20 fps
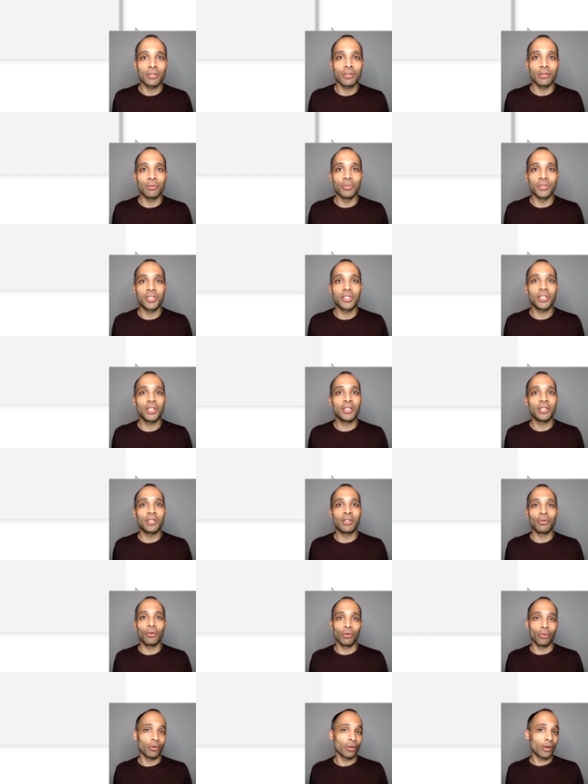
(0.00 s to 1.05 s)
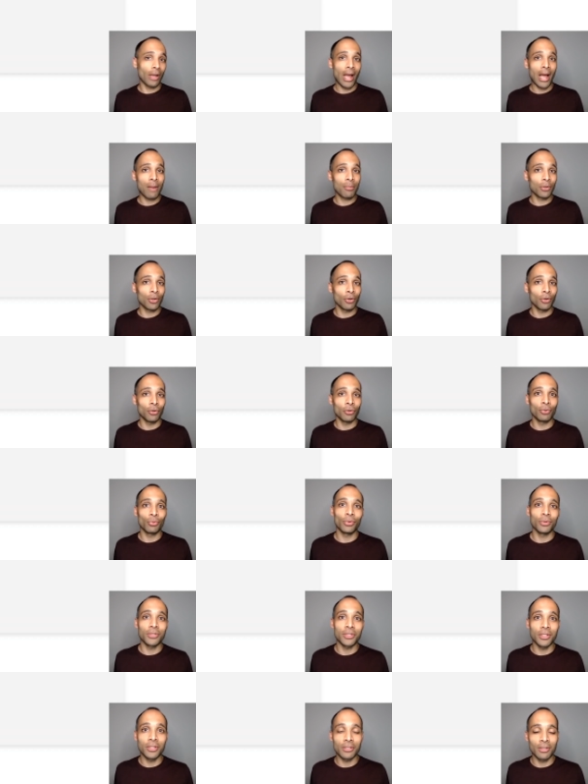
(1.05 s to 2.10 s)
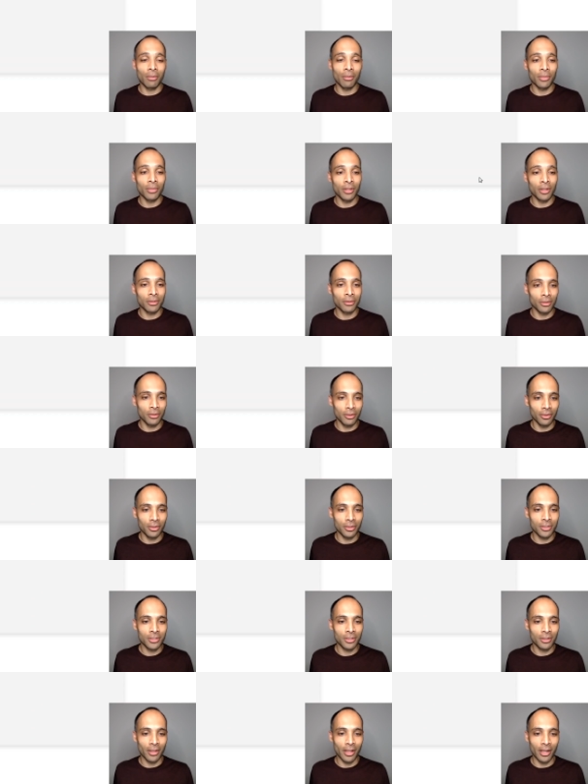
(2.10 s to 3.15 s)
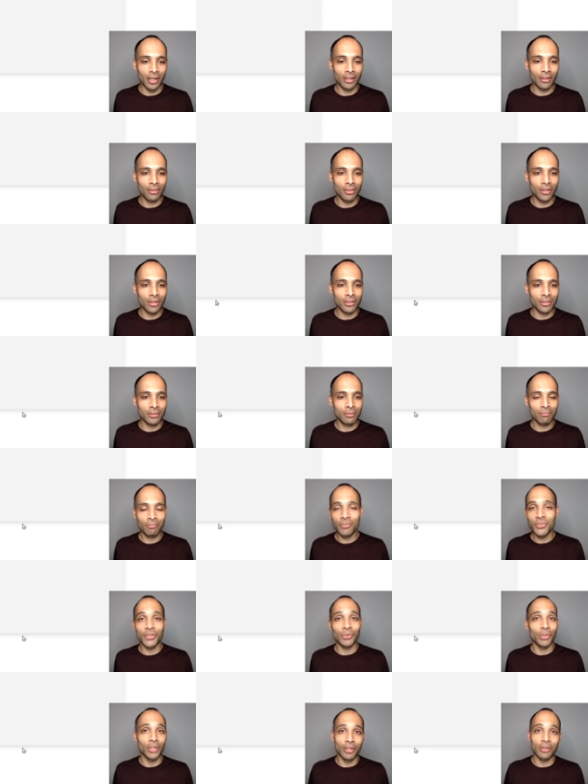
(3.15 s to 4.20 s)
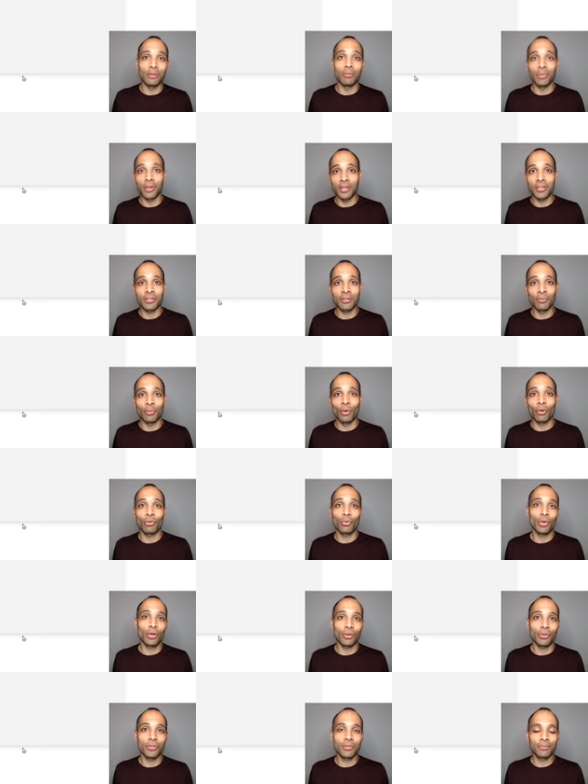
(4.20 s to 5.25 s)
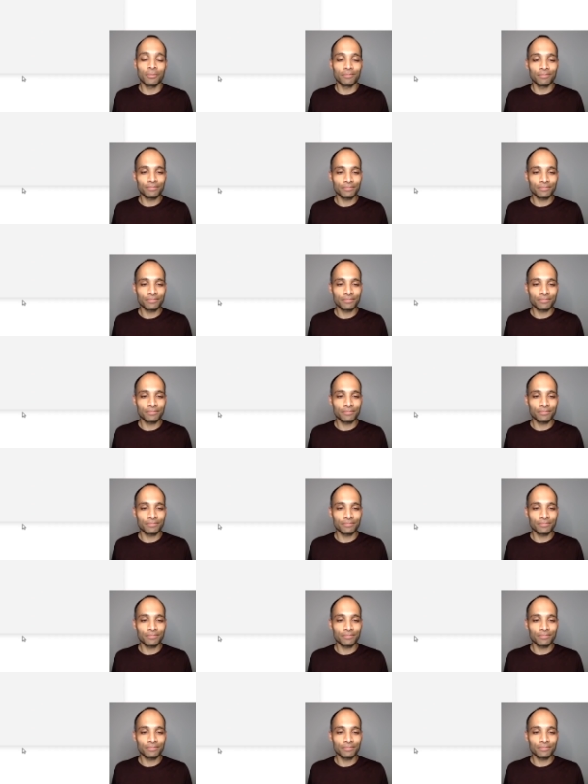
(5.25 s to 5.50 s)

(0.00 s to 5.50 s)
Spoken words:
the machine or the app code will see something that looks like this. So we get the best of both worlds.